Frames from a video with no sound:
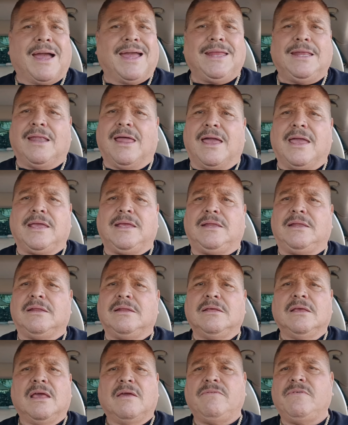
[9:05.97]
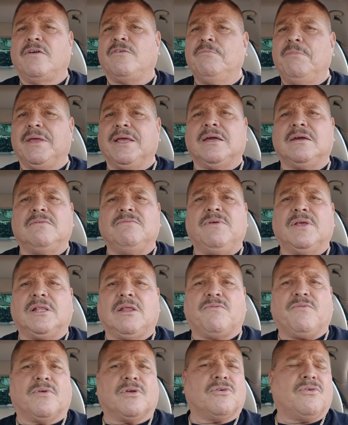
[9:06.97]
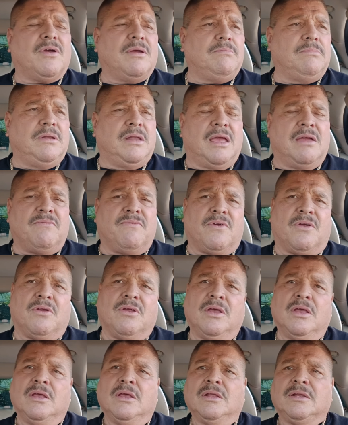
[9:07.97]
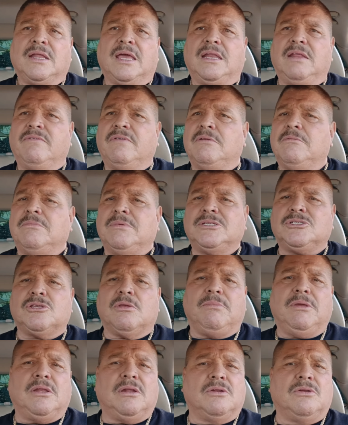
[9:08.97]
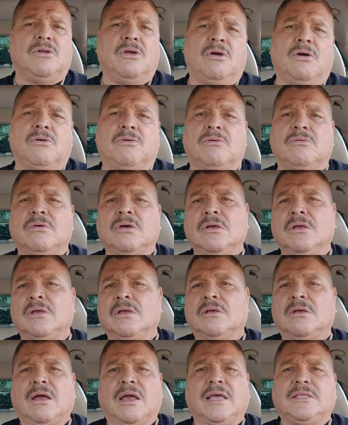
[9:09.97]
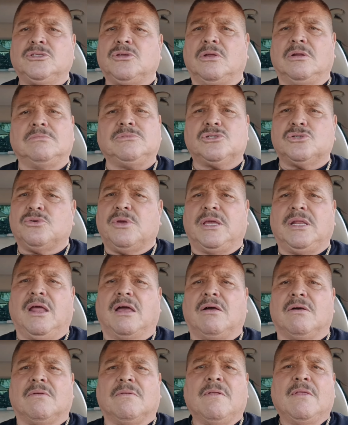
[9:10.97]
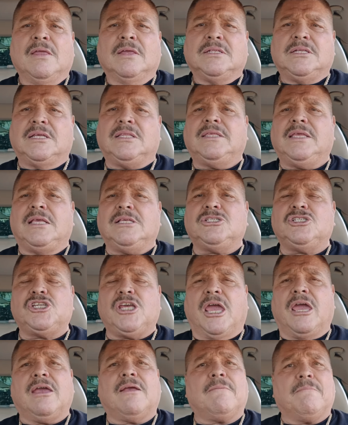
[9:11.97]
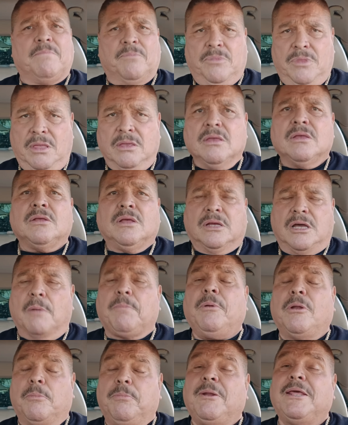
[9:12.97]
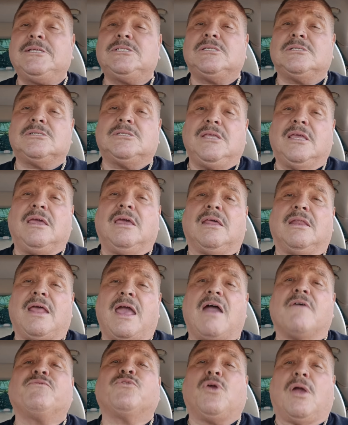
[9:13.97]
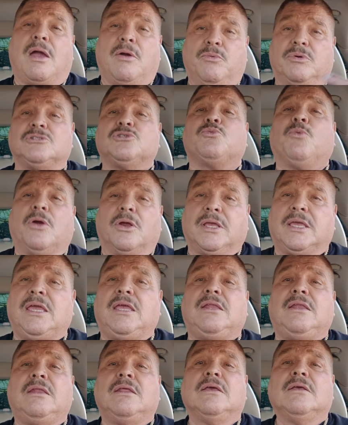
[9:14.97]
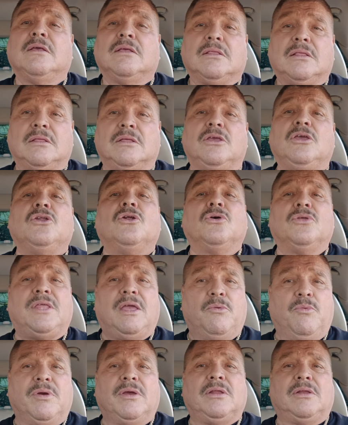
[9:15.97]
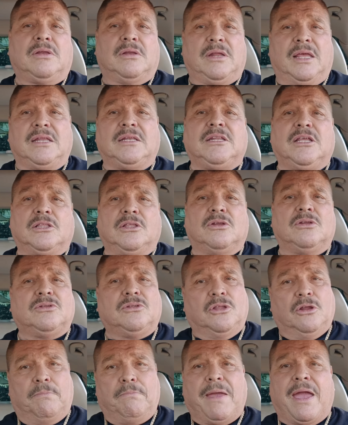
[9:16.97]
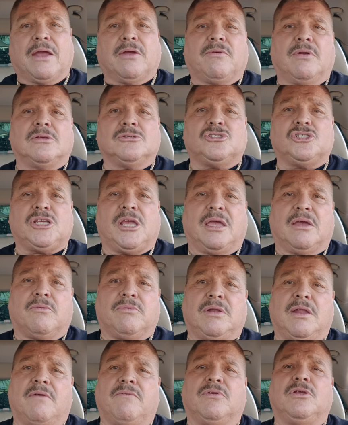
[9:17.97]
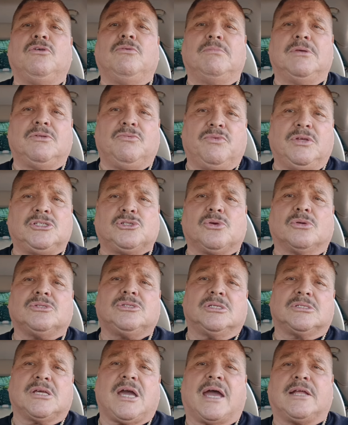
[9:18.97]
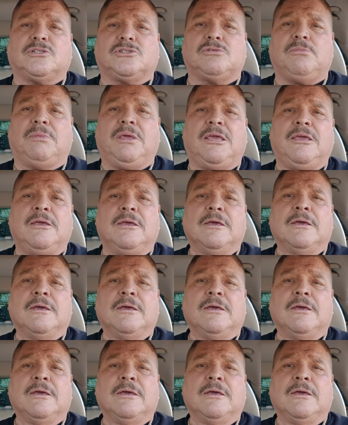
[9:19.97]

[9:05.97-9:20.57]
I lied. Have you ever been convicted for a crime? Never. Not even a misdemeanor? No. I told them straight out. Did they check? A couple of places did. After I was working, you know, they went and did their, their background check whenever human resources got to me.